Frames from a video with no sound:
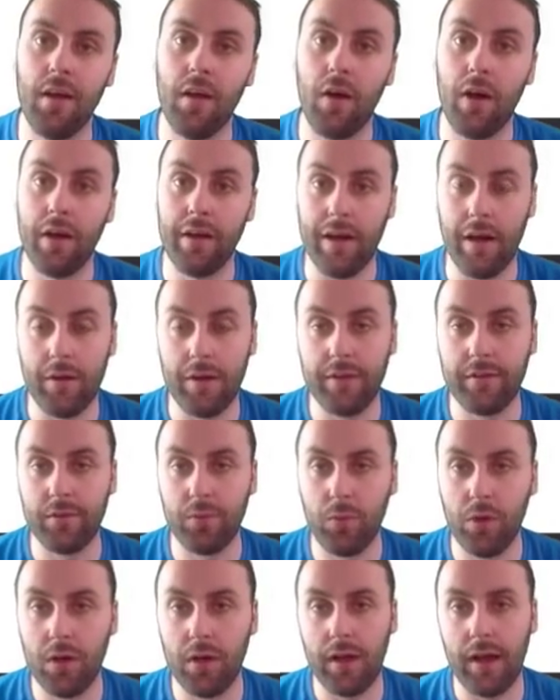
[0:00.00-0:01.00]
I now need to
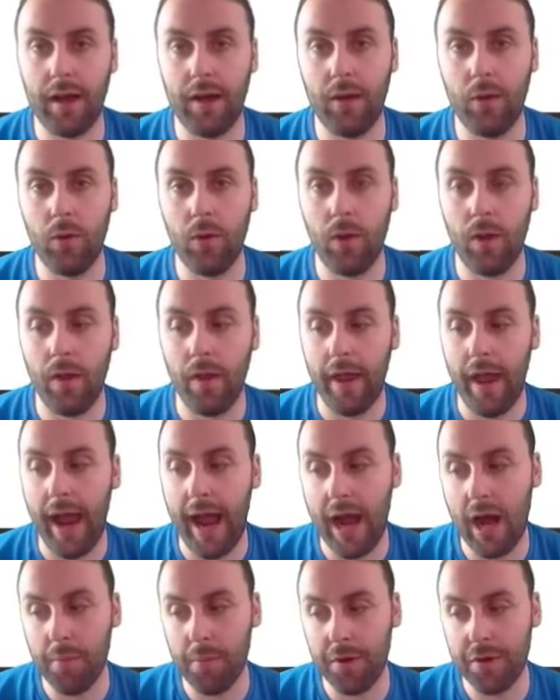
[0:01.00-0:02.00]
work out
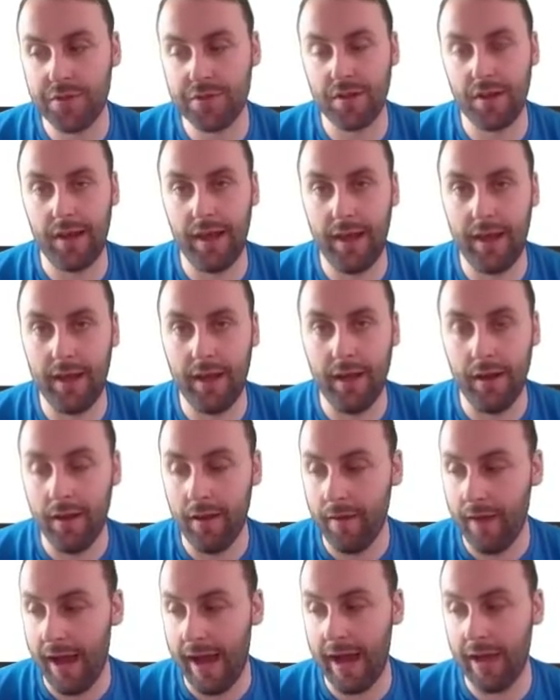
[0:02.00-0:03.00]
how much to lay
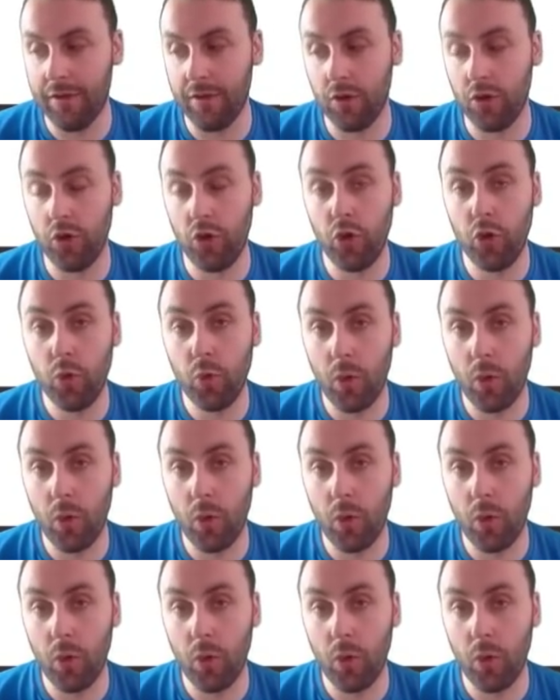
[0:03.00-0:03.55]
at the new